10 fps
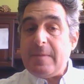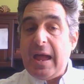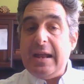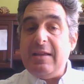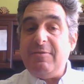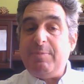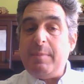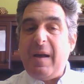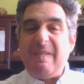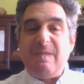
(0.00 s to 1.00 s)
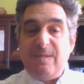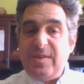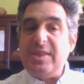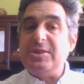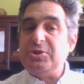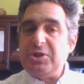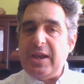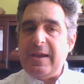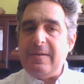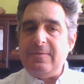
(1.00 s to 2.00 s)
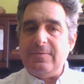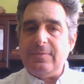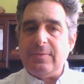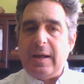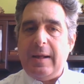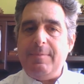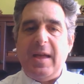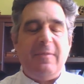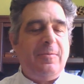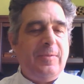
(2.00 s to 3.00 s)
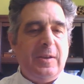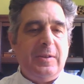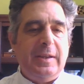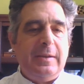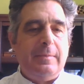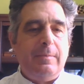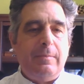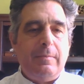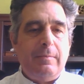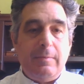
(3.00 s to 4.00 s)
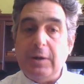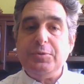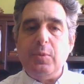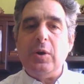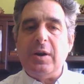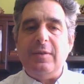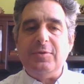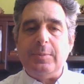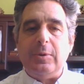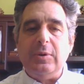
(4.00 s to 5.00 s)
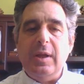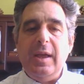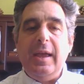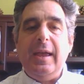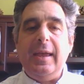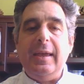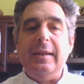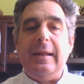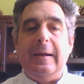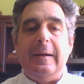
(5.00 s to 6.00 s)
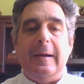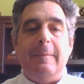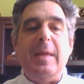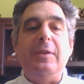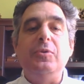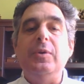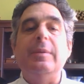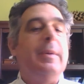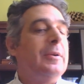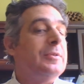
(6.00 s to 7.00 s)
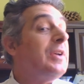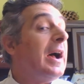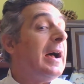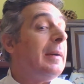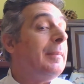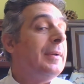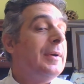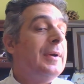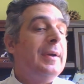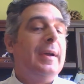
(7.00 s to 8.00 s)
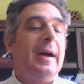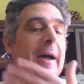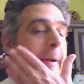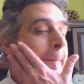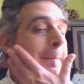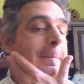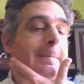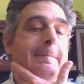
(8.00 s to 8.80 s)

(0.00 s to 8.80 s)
And if by my 5th shave, I'm not feeling much more comfortable and I'm not doing a better job, um,